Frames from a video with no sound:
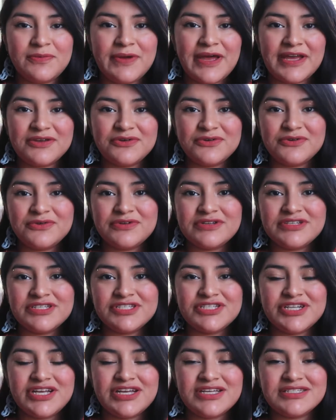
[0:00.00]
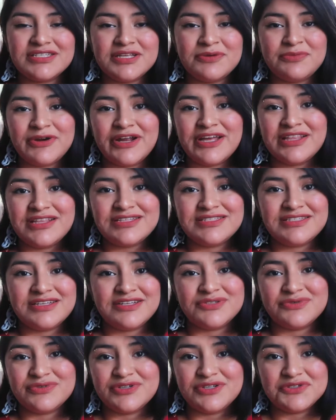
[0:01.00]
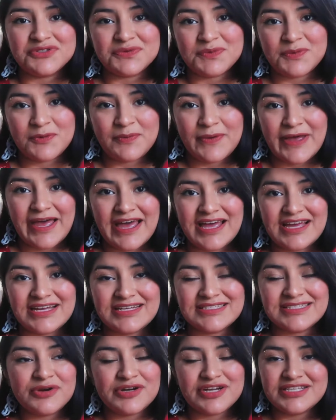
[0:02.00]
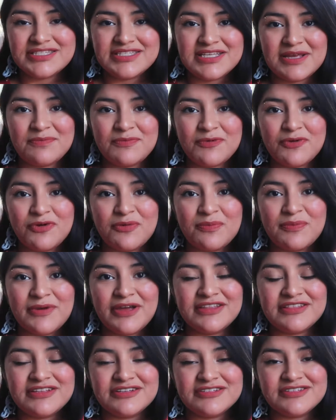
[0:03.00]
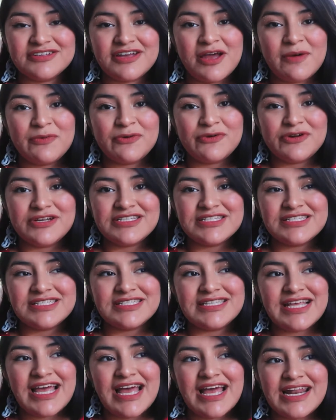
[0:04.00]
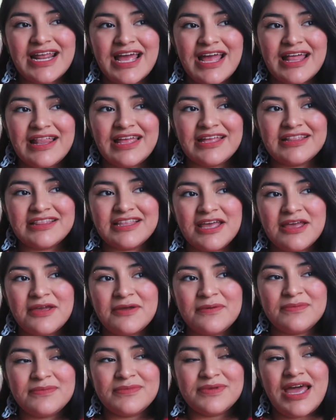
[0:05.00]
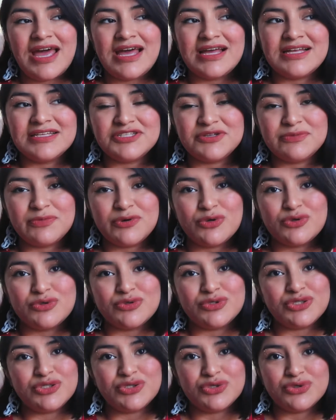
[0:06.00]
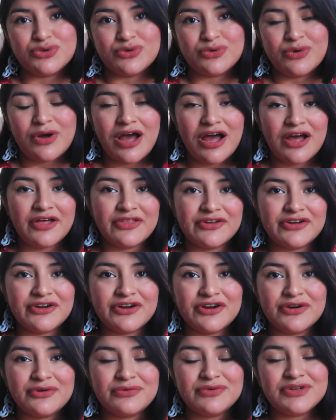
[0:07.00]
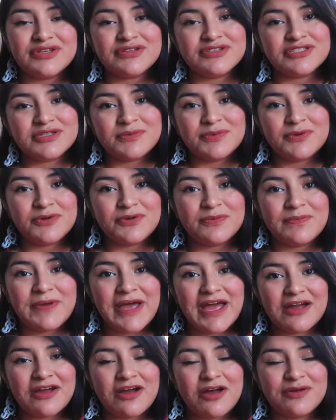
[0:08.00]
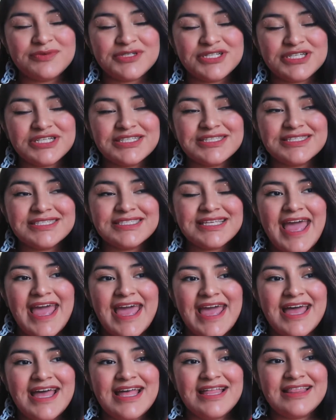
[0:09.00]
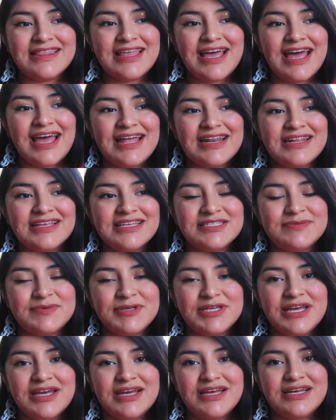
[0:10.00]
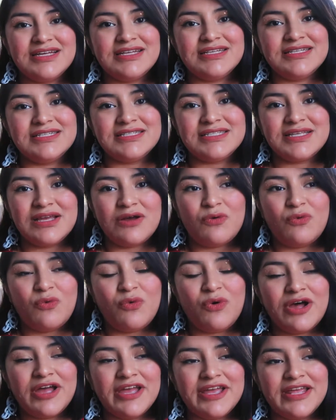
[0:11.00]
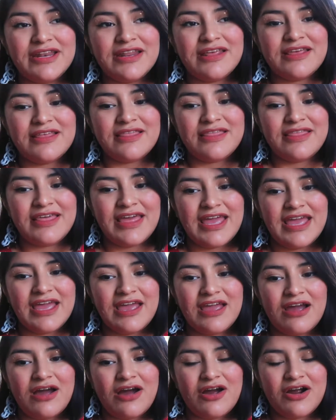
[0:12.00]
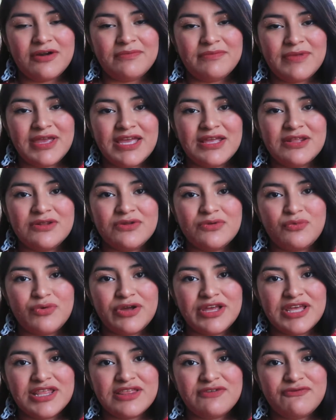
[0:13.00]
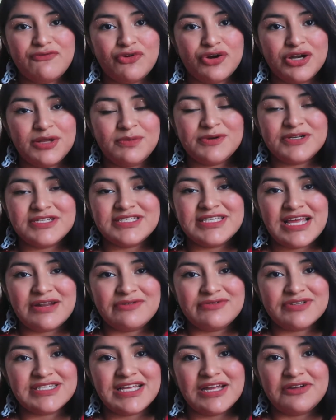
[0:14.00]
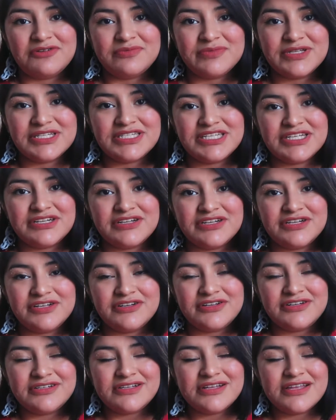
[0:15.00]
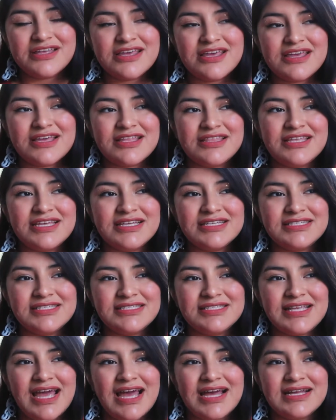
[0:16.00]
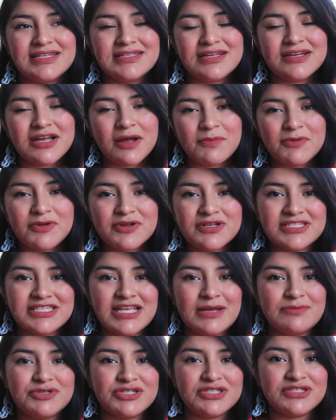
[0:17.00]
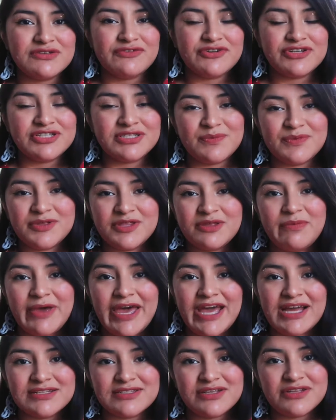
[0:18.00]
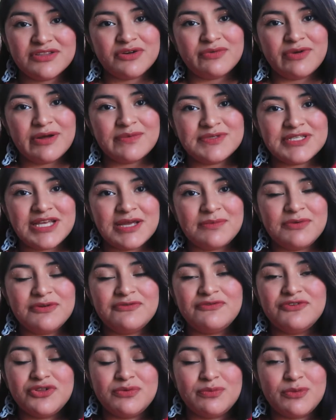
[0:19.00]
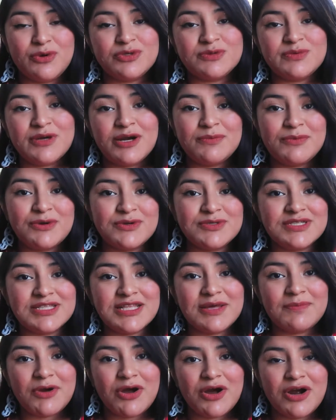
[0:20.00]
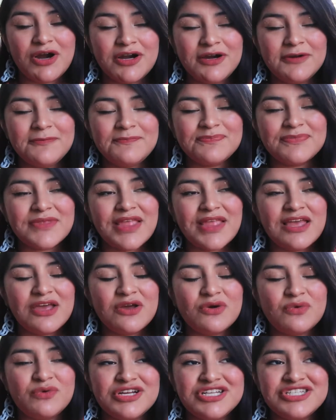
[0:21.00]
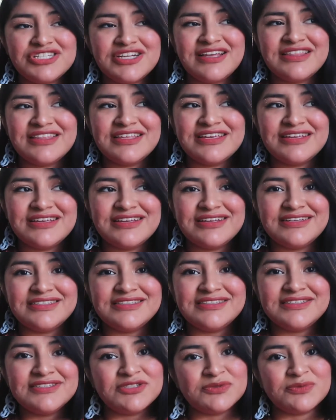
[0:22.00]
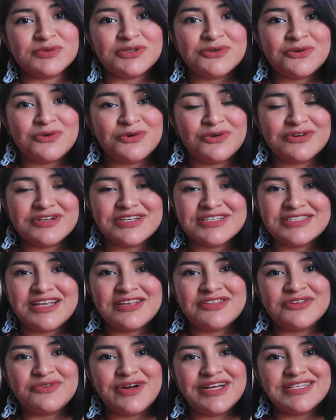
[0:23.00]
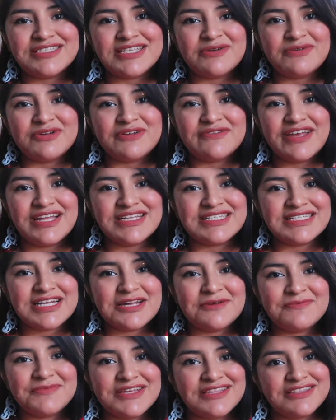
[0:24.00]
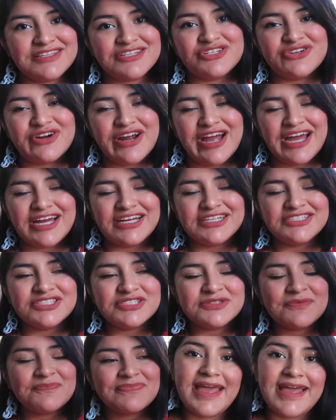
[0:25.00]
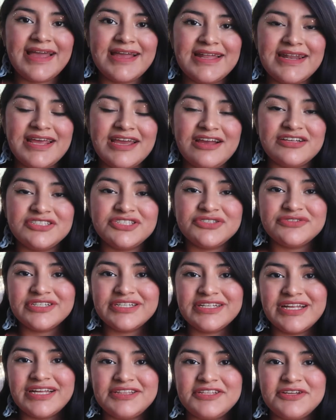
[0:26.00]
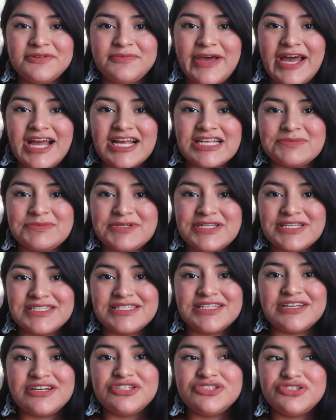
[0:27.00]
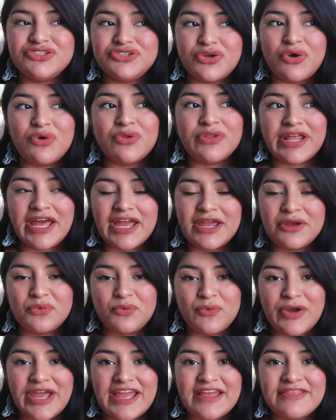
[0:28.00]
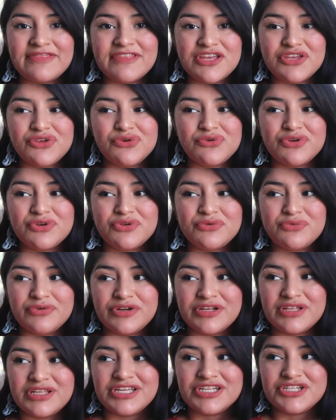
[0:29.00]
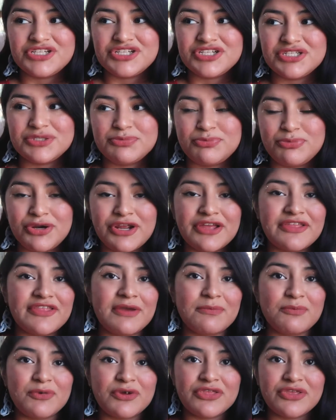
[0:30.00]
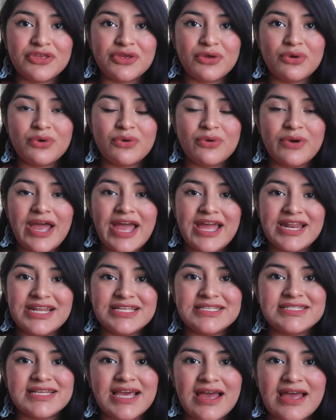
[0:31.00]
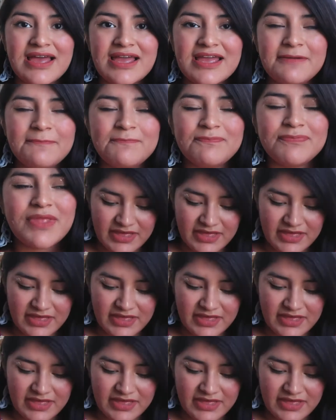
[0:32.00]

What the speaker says: Baggu is just a brand that sells reusable bags. Pretty simple, but there's a couple reasons that I like them as opposed to other reusable bag options, and that is because one, they are made with 40% recycled material. This has a couple exceptions for some of the bags on their website, but for the most part, most of them are, which I think is super cool because otherwise I would have ended up in the trash. And I also really like their bags because they are so lightweight that you could really just bring them with you anytime.